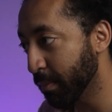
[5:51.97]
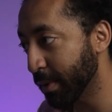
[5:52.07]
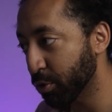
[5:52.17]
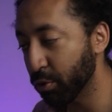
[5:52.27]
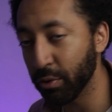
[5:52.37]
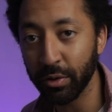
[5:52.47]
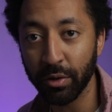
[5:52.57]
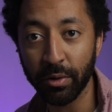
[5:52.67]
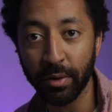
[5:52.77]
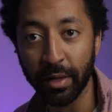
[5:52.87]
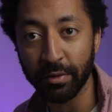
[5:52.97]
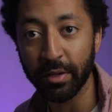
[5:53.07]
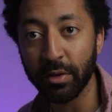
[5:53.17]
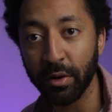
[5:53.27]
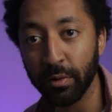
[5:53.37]
Make sure your
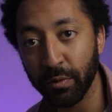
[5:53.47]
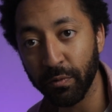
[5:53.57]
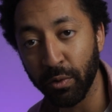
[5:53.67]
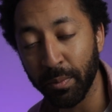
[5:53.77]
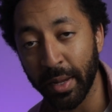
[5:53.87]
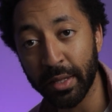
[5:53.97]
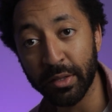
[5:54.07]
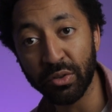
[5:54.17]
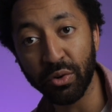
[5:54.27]
SD cards are formatted